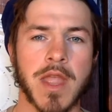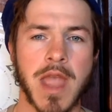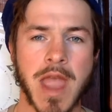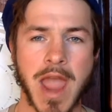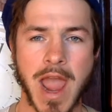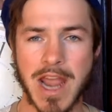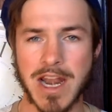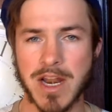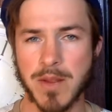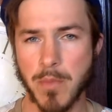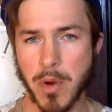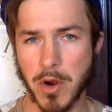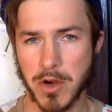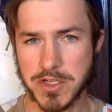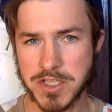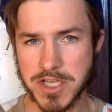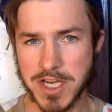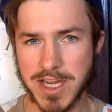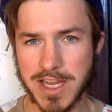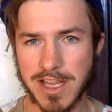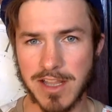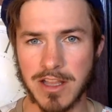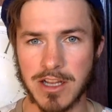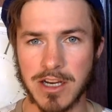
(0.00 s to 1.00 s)
and in
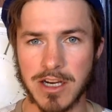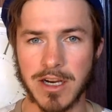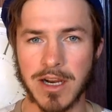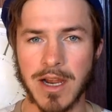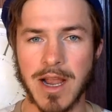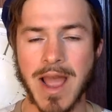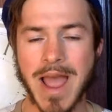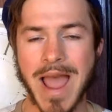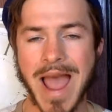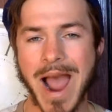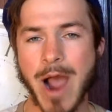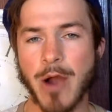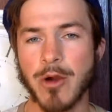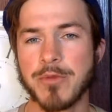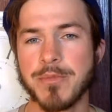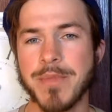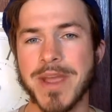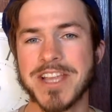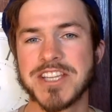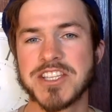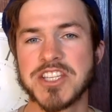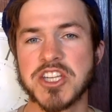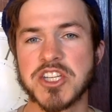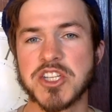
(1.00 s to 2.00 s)
particular, how it
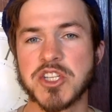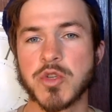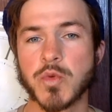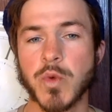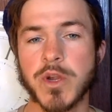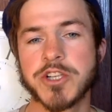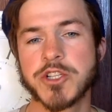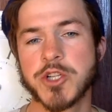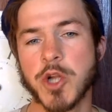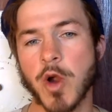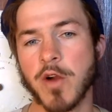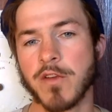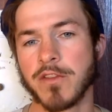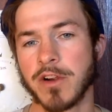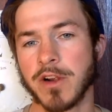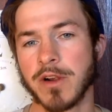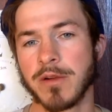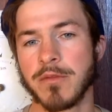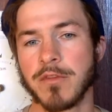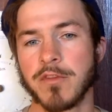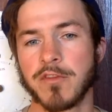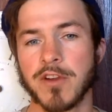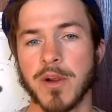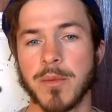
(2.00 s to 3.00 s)
makes this
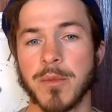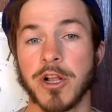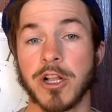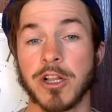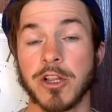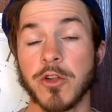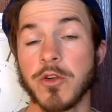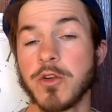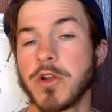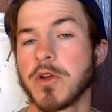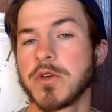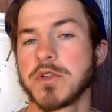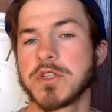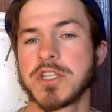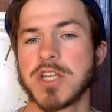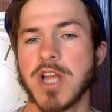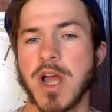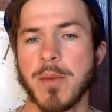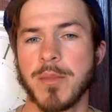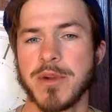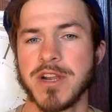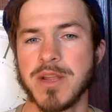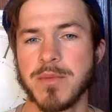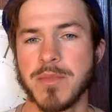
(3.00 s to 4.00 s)
switchover from a
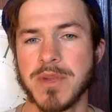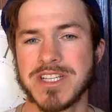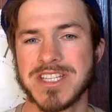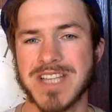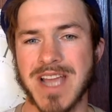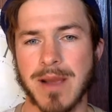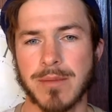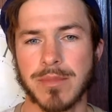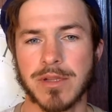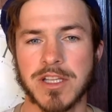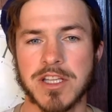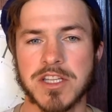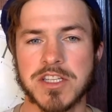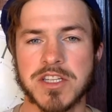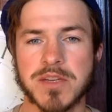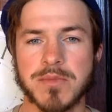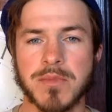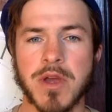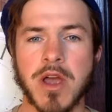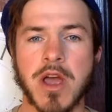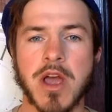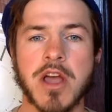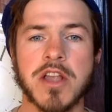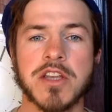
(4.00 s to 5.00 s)
glucose-dominant
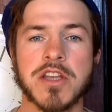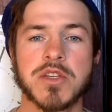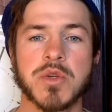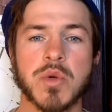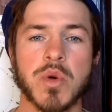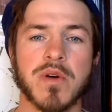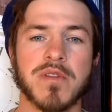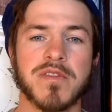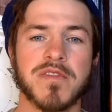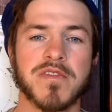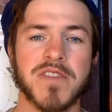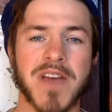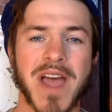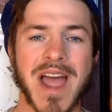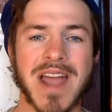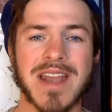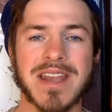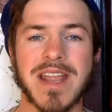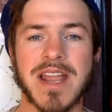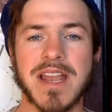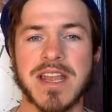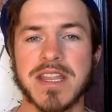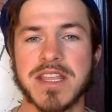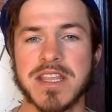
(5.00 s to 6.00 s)
metabolism to a fat
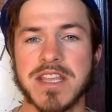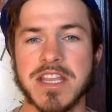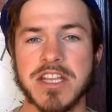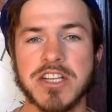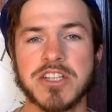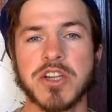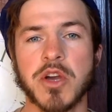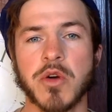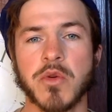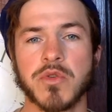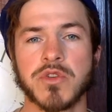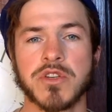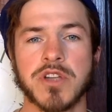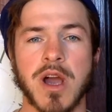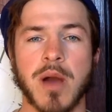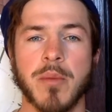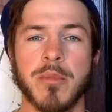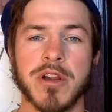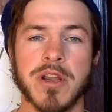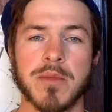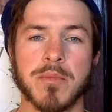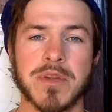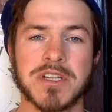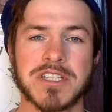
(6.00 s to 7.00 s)
and
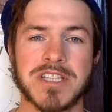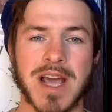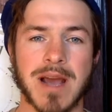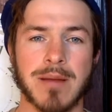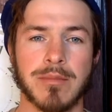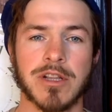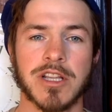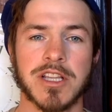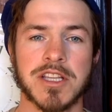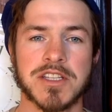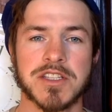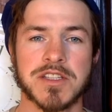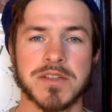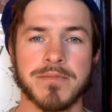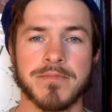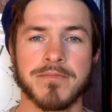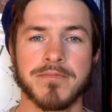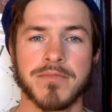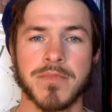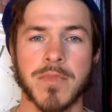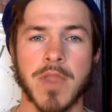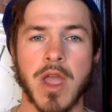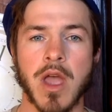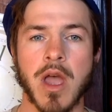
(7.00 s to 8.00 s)
ketone-dominant metabolism.
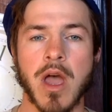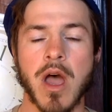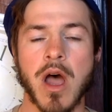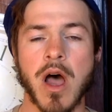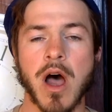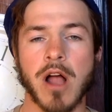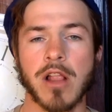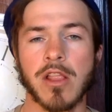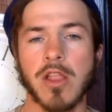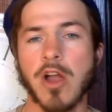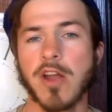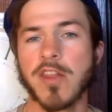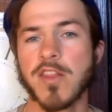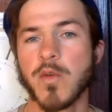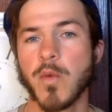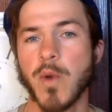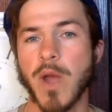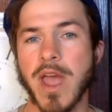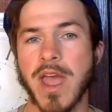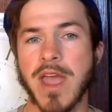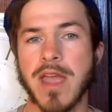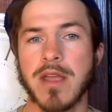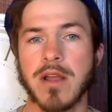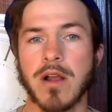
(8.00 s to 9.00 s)
Along the
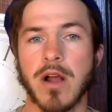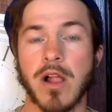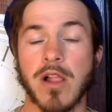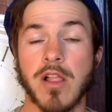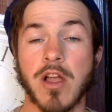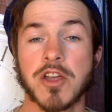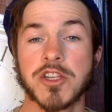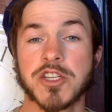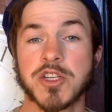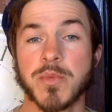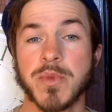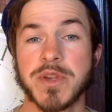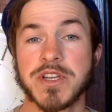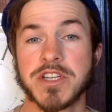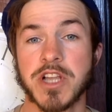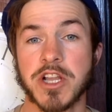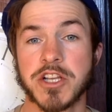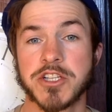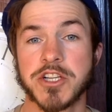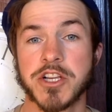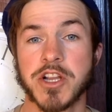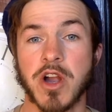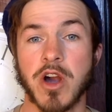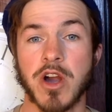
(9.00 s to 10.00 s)
way, I'll also be
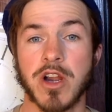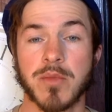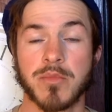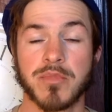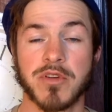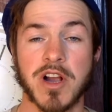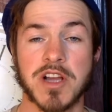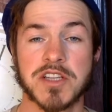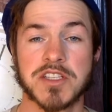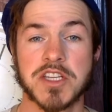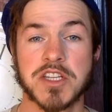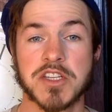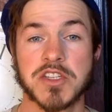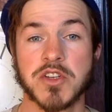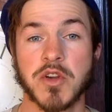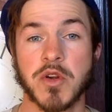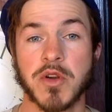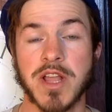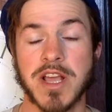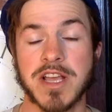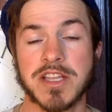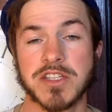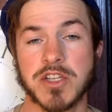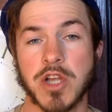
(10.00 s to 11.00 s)
touching on a process known
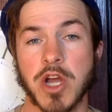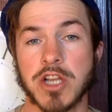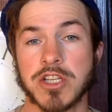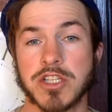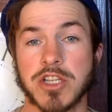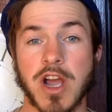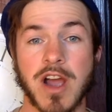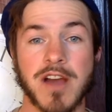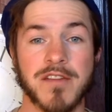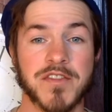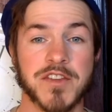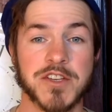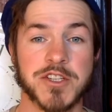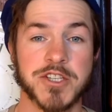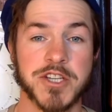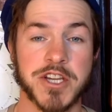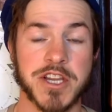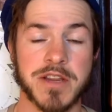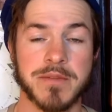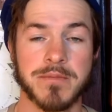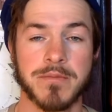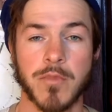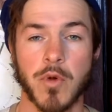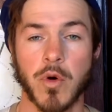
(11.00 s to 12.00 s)
as
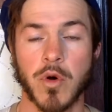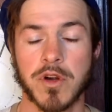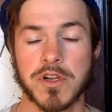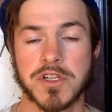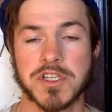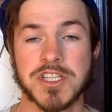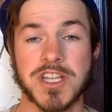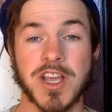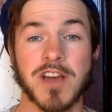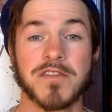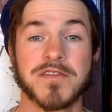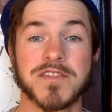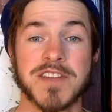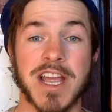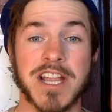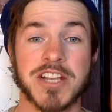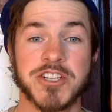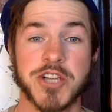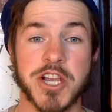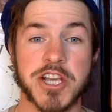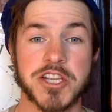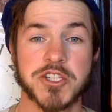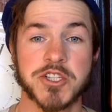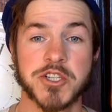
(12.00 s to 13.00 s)
autophagy, or
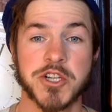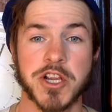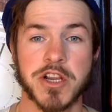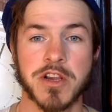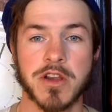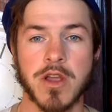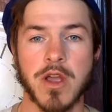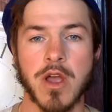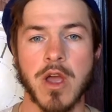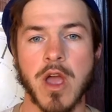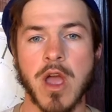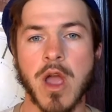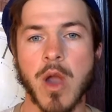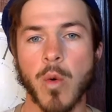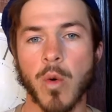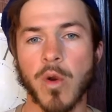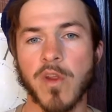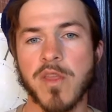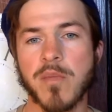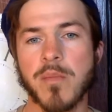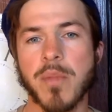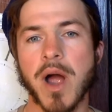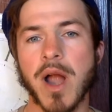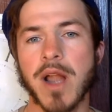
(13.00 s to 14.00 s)
self-digestion, where the
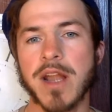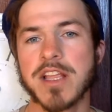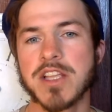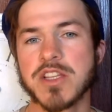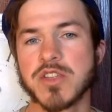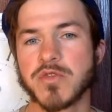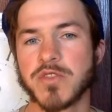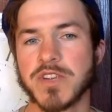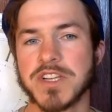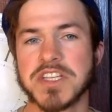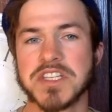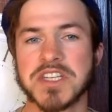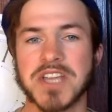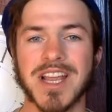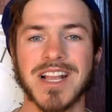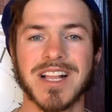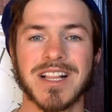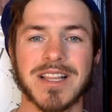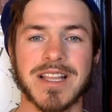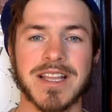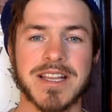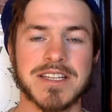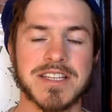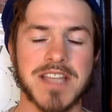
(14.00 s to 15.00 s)
body is
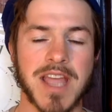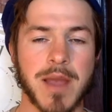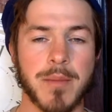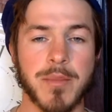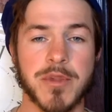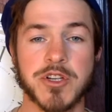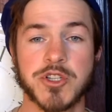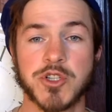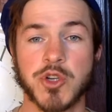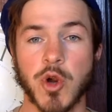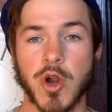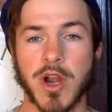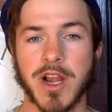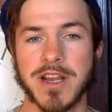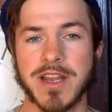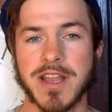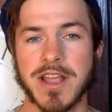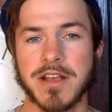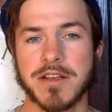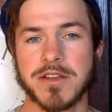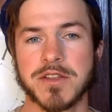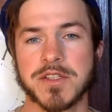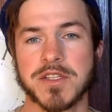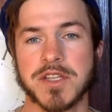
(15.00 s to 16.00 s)
recycling damaged
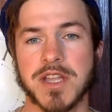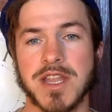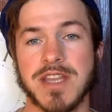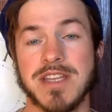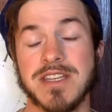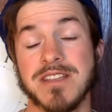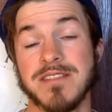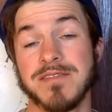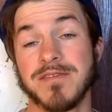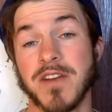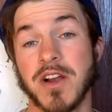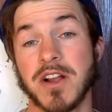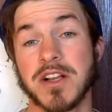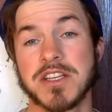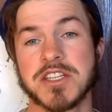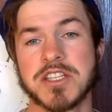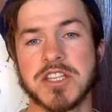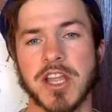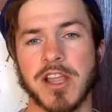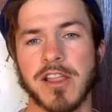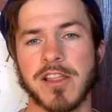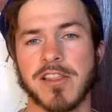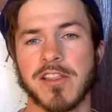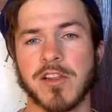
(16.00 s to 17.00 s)
organelles and defunct
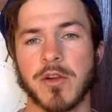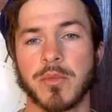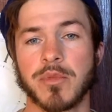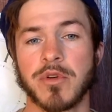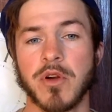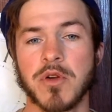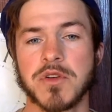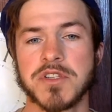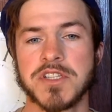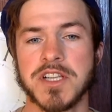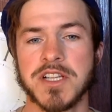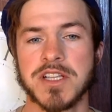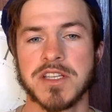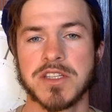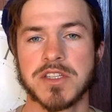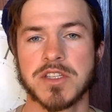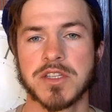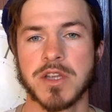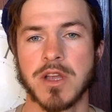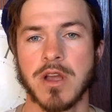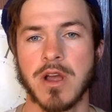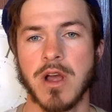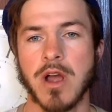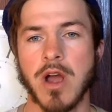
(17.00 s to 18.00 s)
cellular proteins.
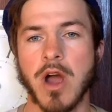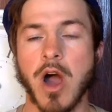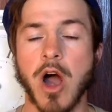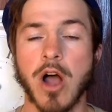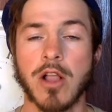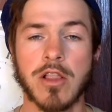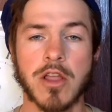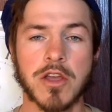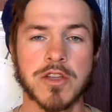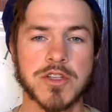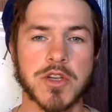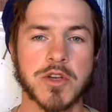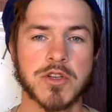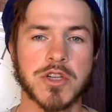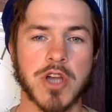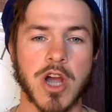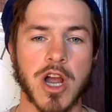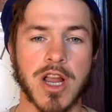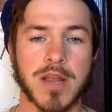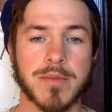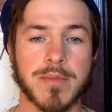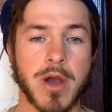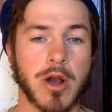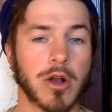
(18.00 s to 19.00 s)
I'll also talk
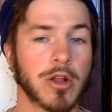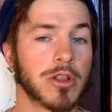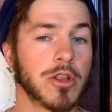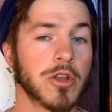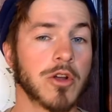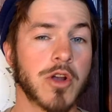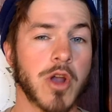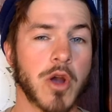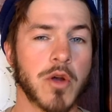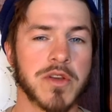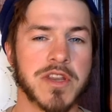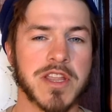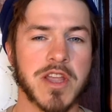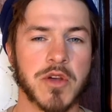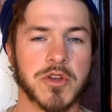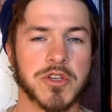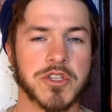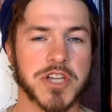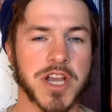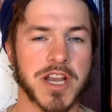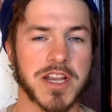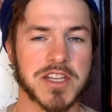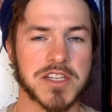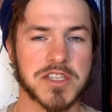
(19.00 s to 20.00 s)
about
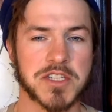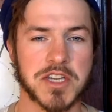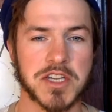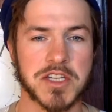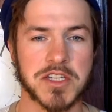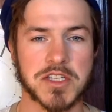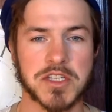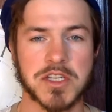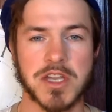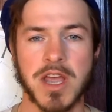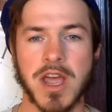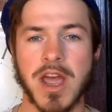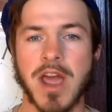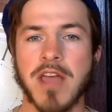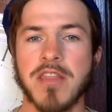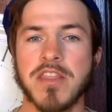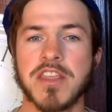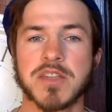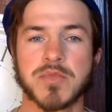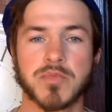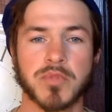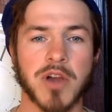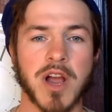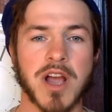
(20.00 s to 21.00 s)
gluconeogenesis, this
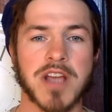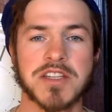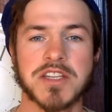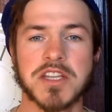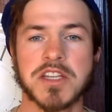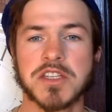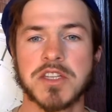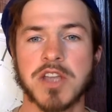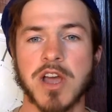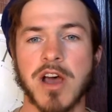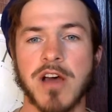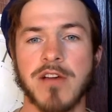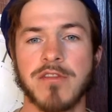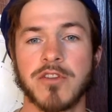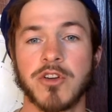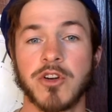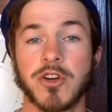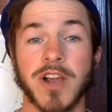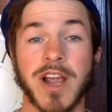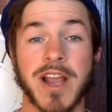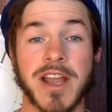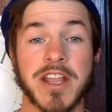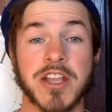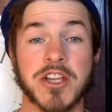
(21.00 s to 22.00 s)
process of
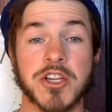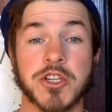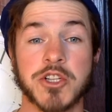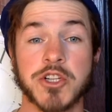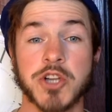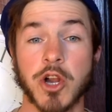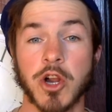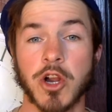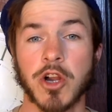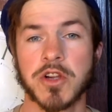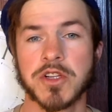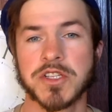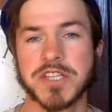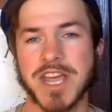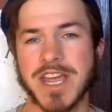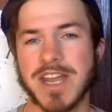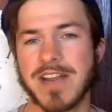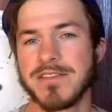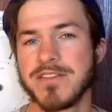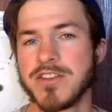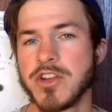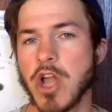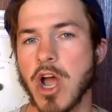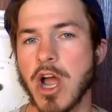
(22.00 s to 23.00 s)
creating sugars out of
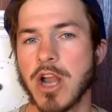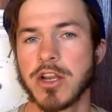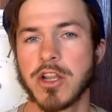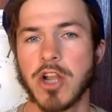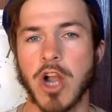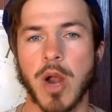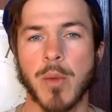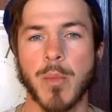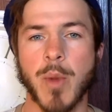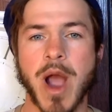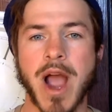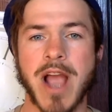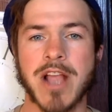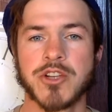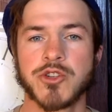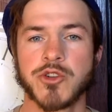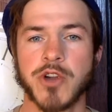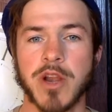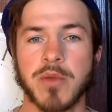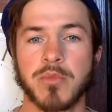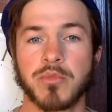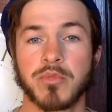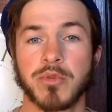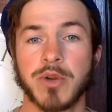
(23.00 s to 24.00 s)

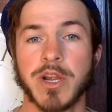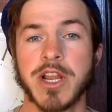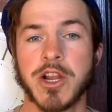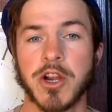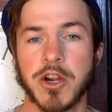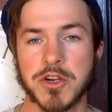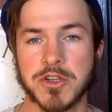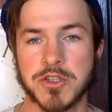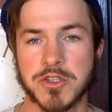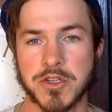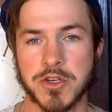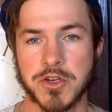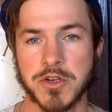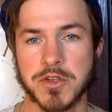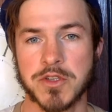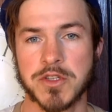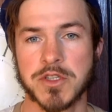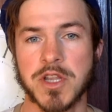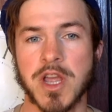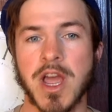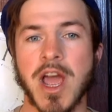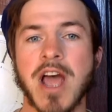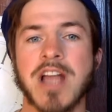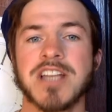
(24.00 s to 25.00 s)
non-carbohydrate precursors
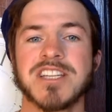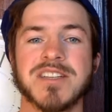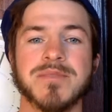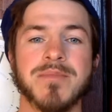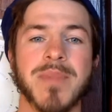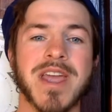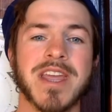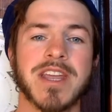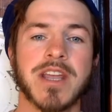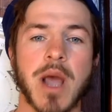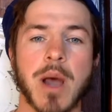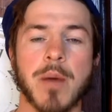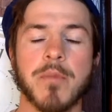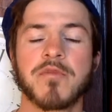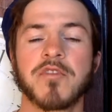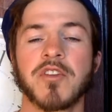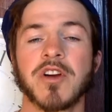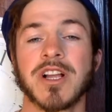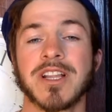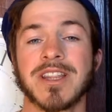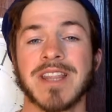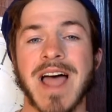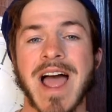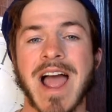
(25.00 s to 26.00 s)
to make up for a
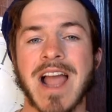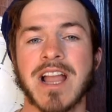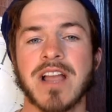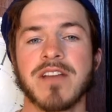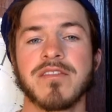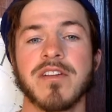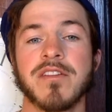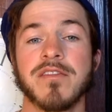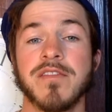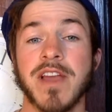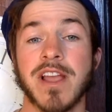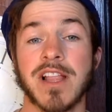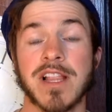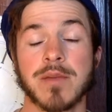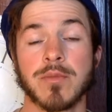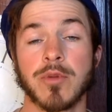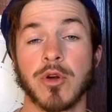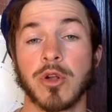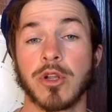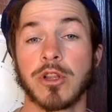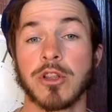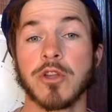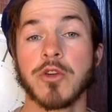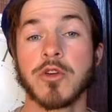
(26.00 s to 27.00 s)
lack of available
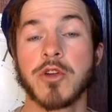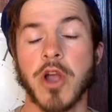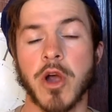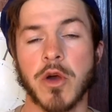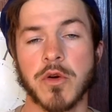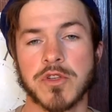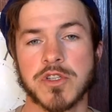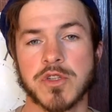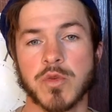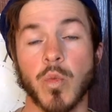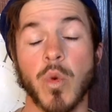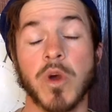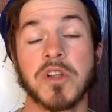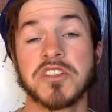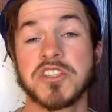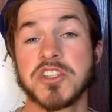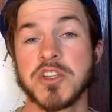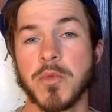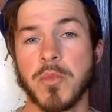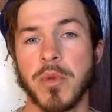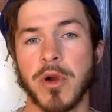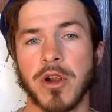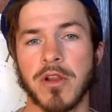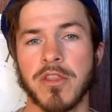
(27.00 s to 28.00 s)
glucose once you
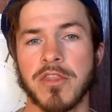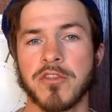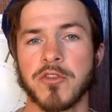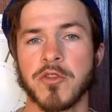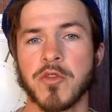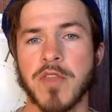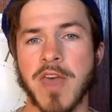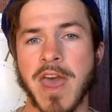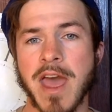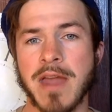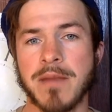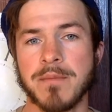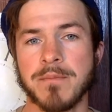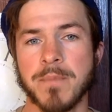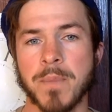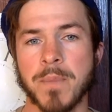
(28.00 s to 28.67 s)
burn through that.